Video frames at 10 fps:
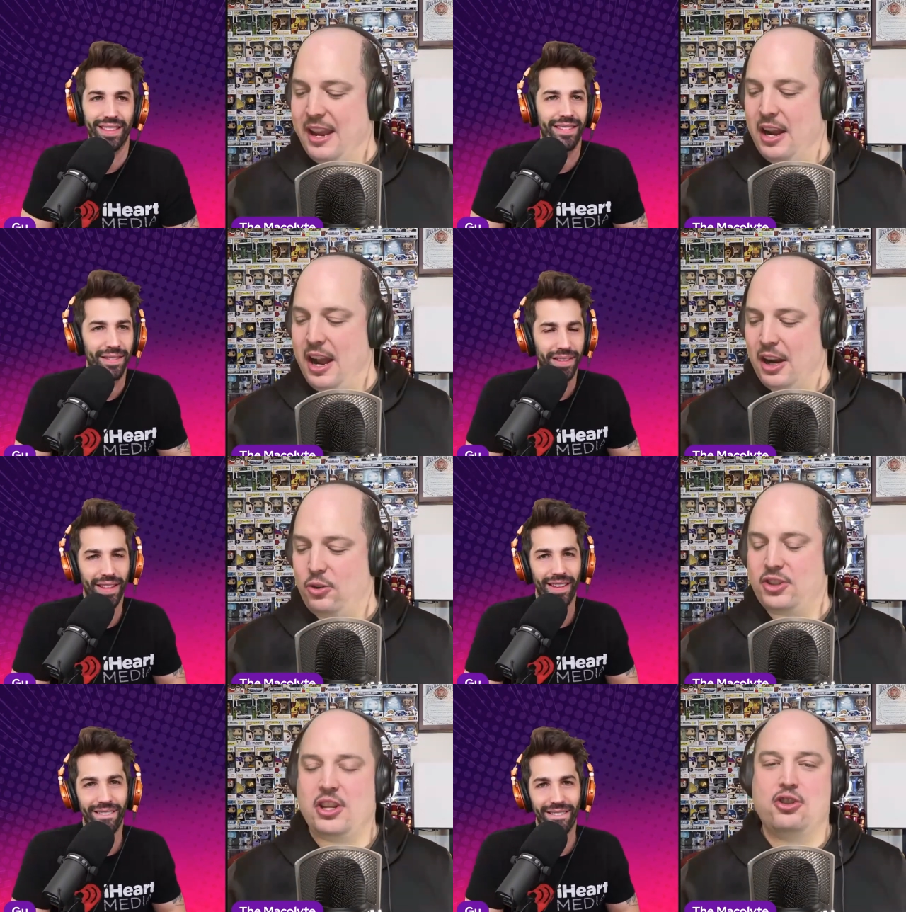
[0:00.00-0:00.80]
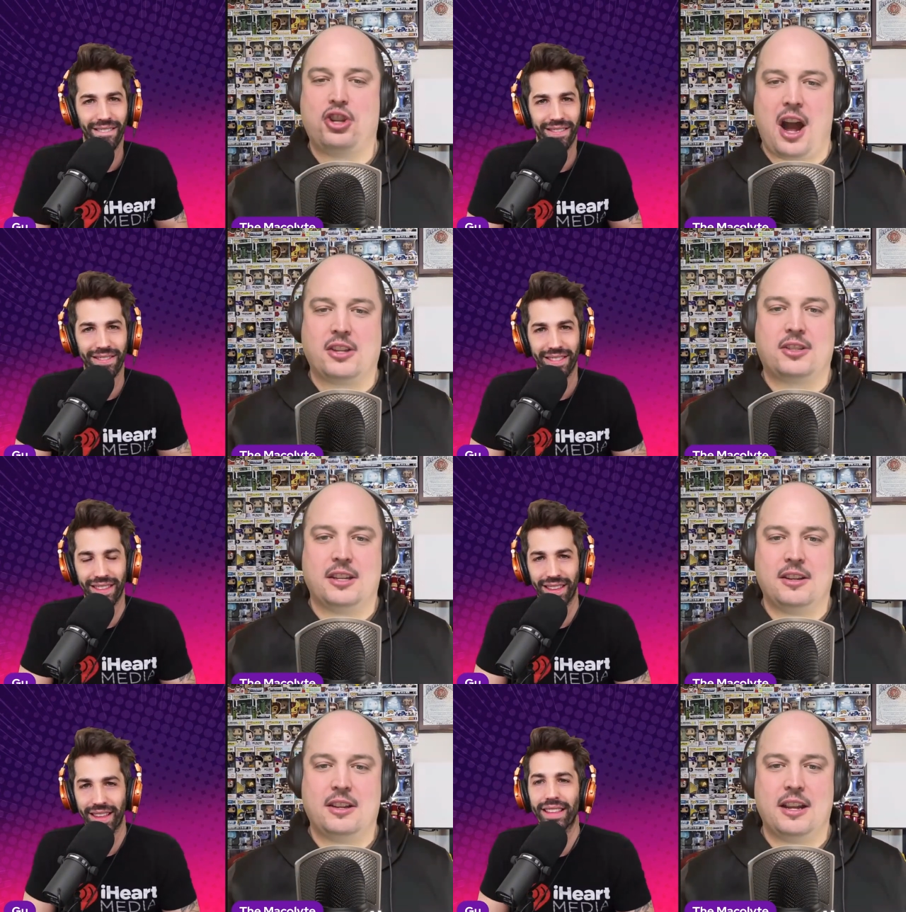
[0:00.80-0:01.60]
Speaker 1: Uh, Kristen
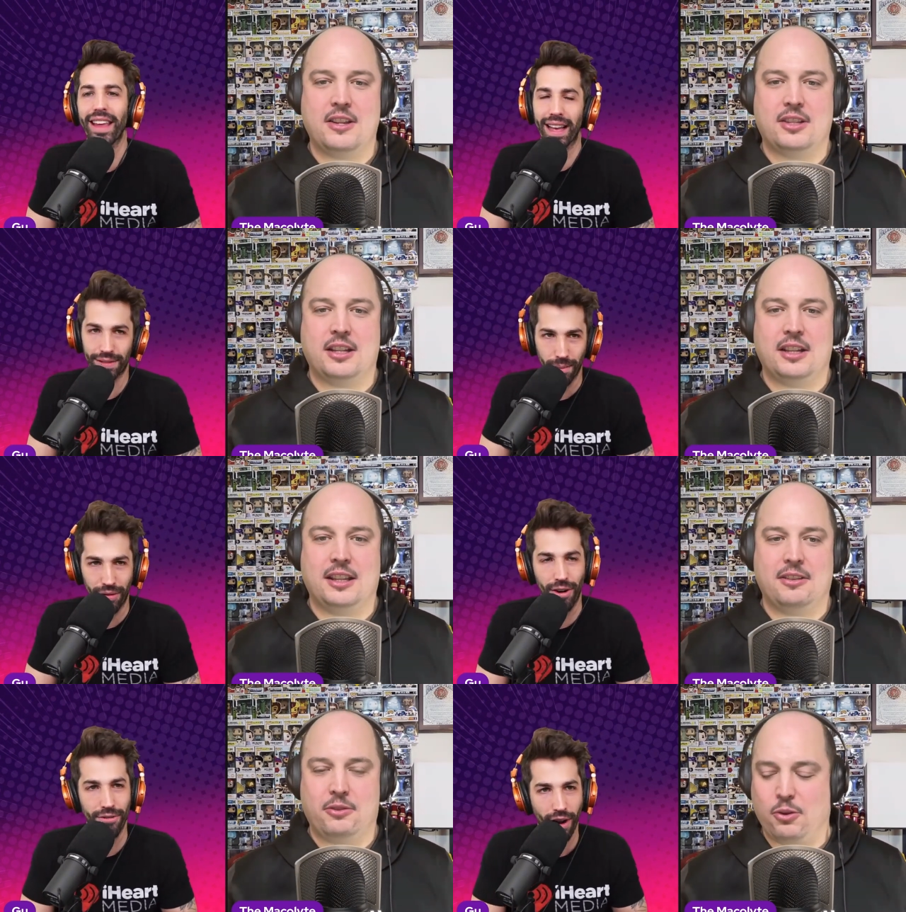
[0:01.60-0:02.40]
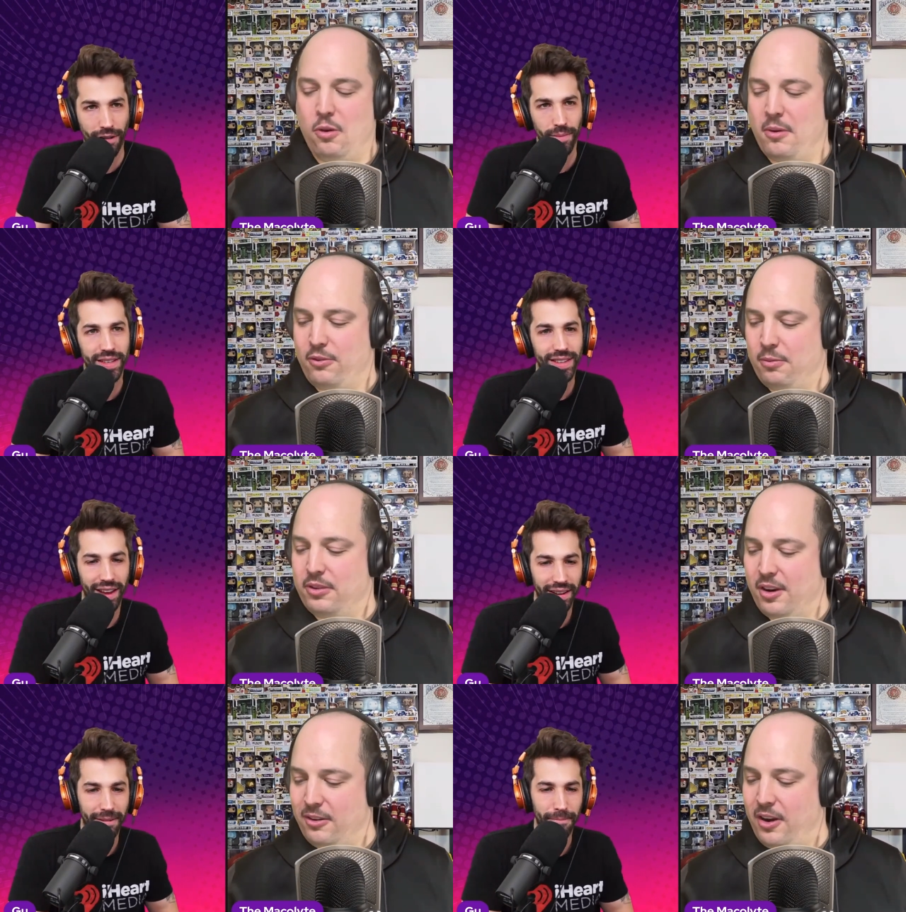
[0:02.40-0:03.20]
Johnston is yes, the, from Third the Rock. From from
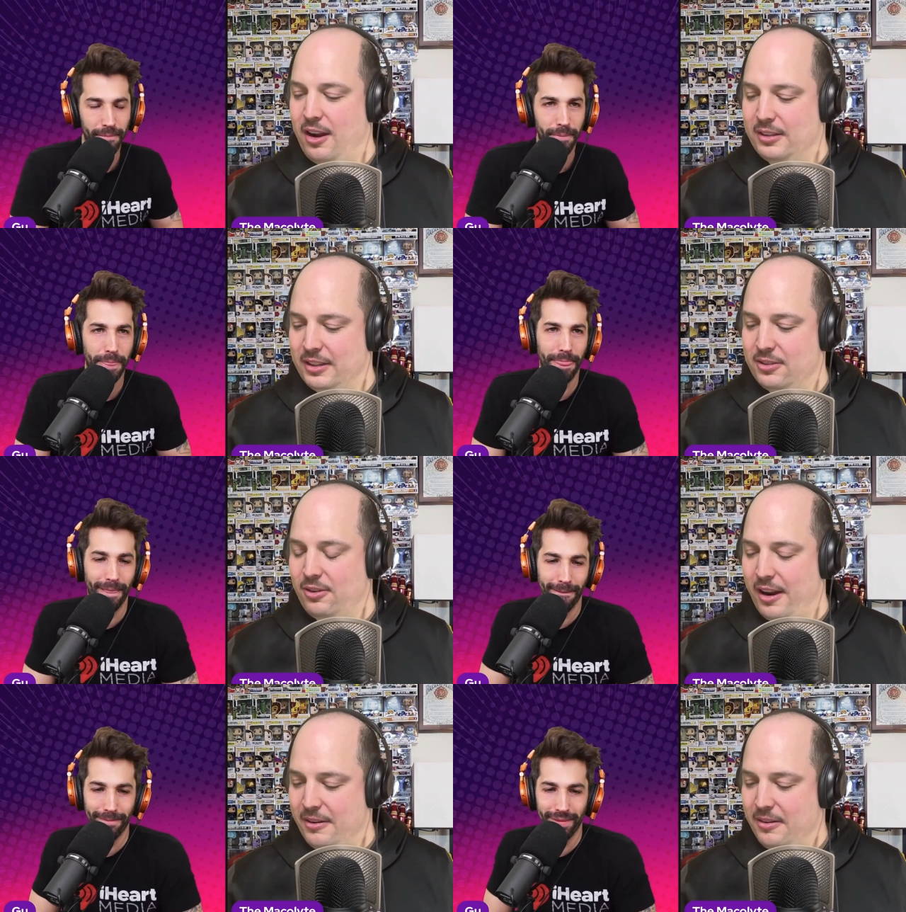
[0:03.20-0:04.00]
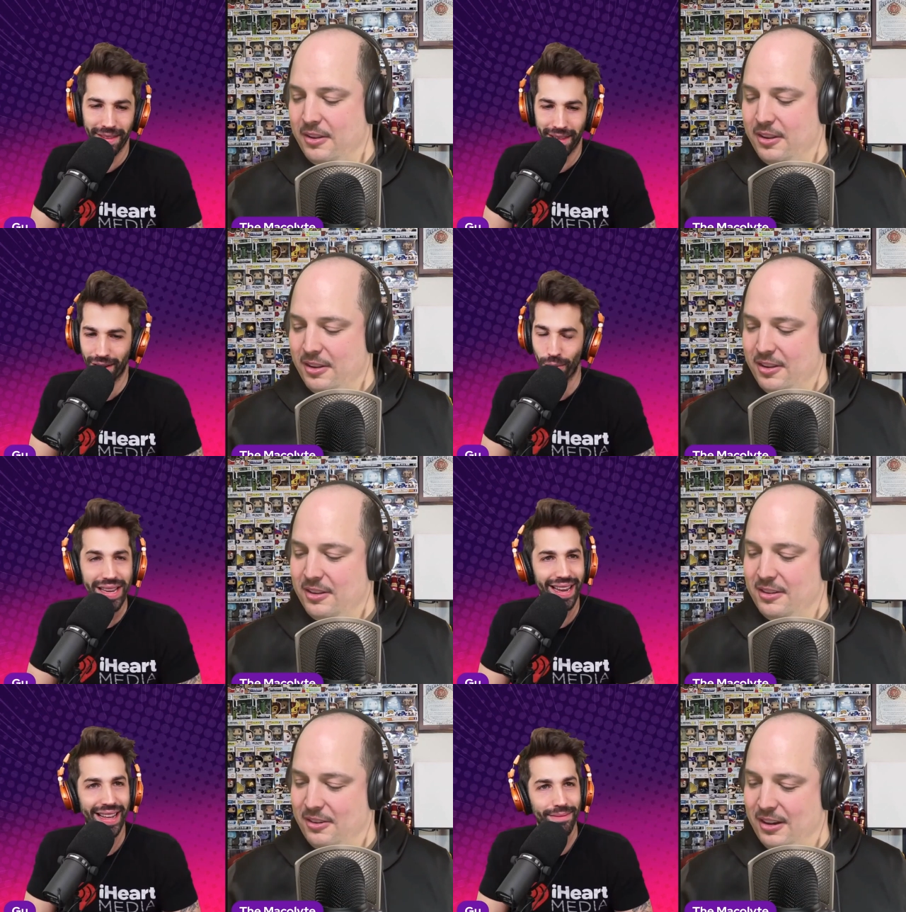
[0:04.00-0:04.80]
Third Rock. That's right.
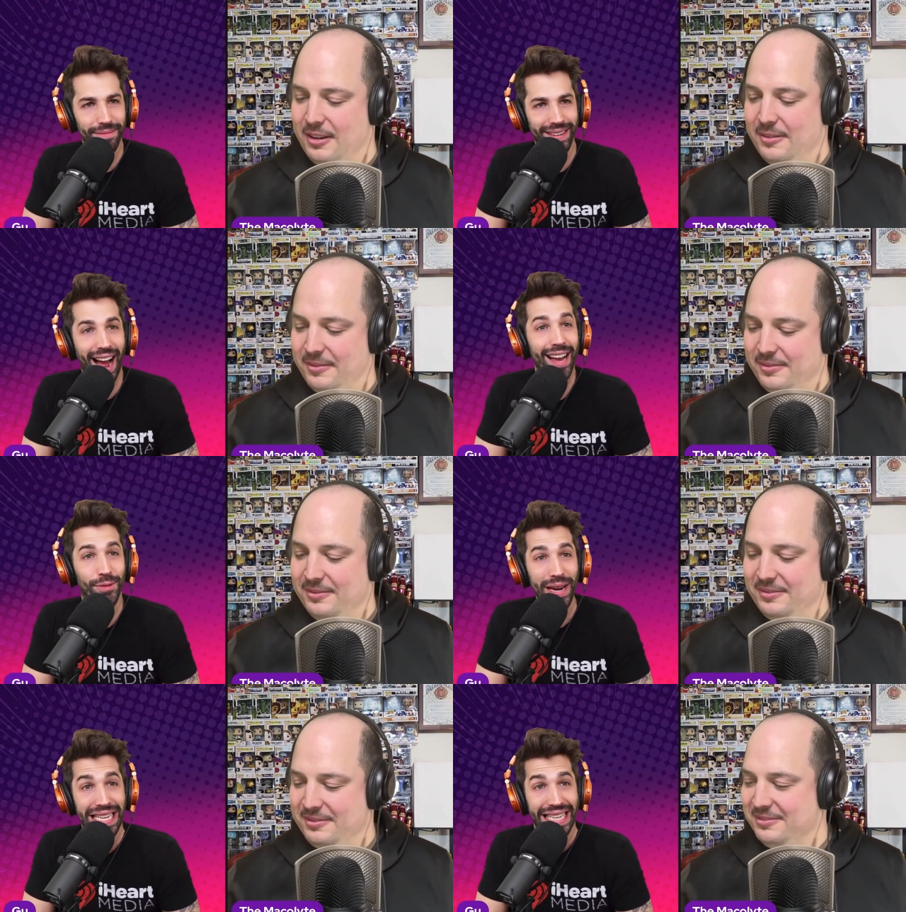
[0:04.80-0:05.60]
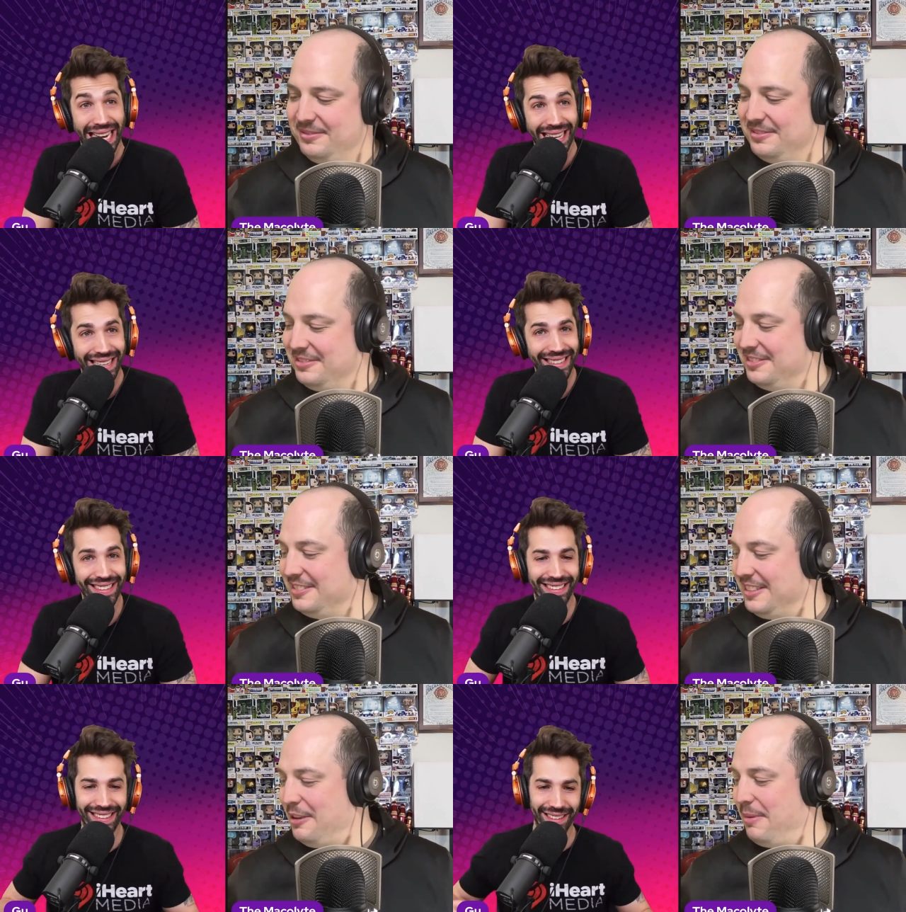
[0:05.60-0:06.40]
We did it, guys. We did it.
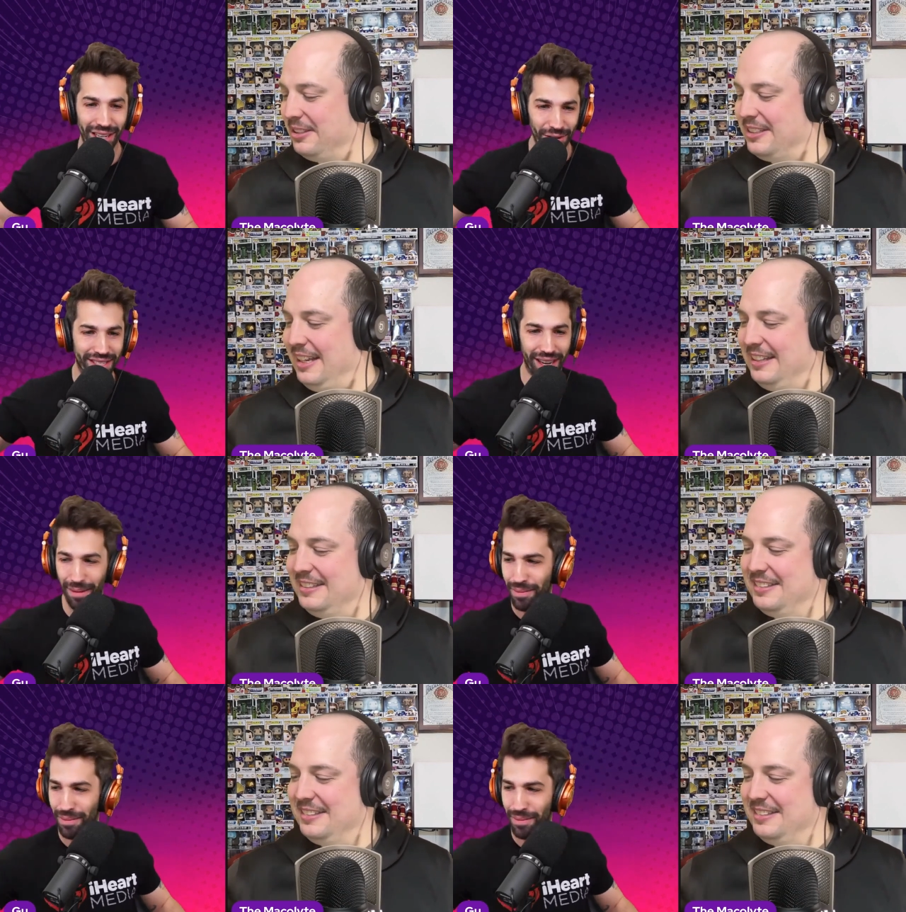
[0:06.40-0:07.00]
How about News that?